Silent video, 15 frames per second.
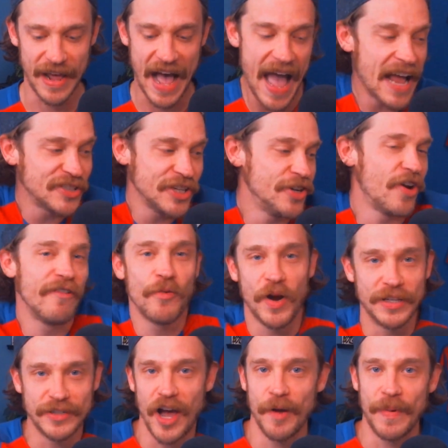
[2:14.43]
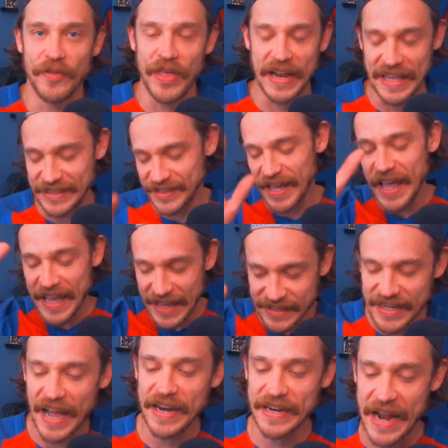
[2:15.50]
I actually don't even want to talk about that.
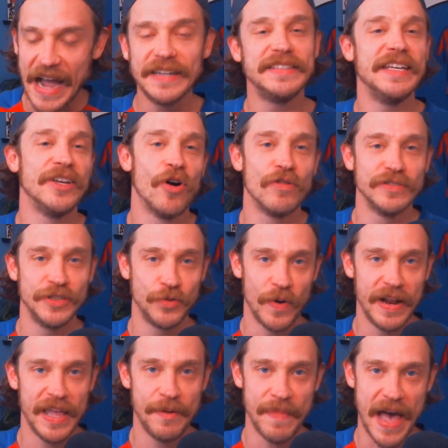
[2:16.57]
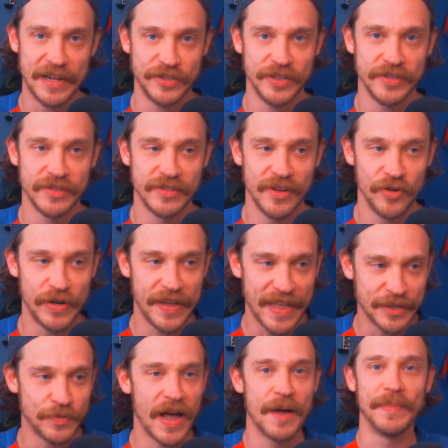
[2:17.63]
He's got 19 goals in 28 matches. Okay,
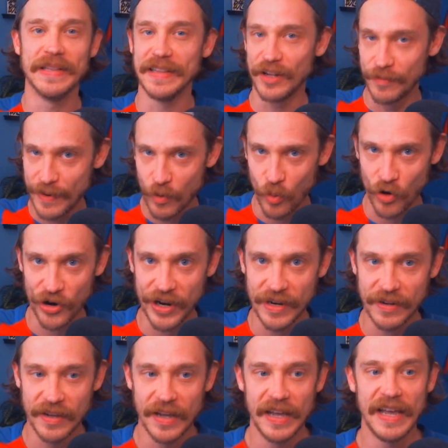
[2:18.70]
that's why I'm a little bit worried.